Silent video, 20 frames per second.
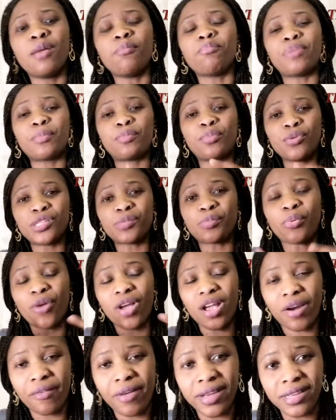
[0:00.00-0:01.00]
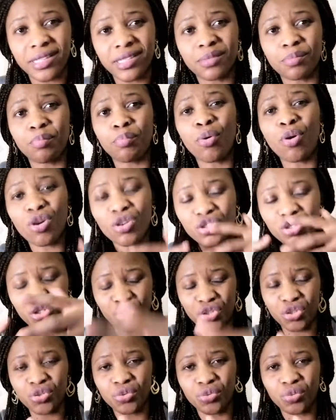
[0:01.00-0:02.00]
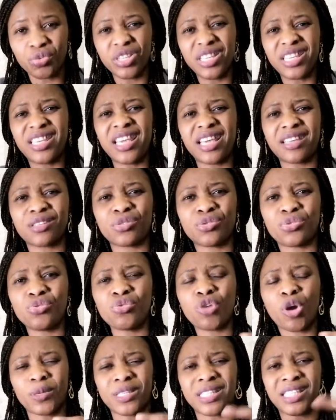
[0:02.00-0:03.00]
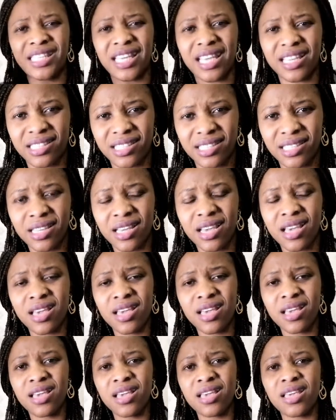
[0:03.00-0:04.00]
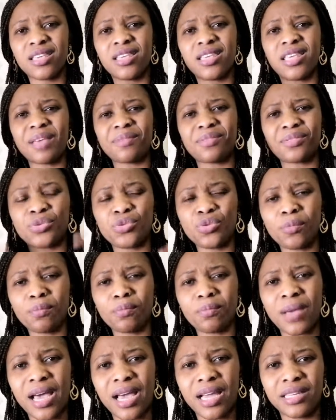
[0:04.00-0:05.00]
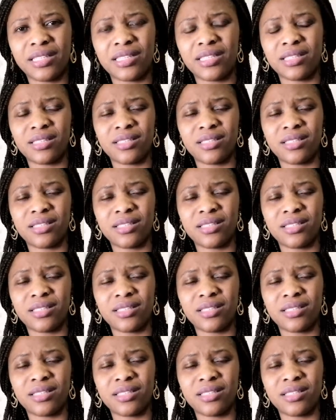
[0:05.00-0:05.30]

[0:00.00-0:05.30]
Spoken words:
People's progress purge you. It gets you upset. It gets you mad.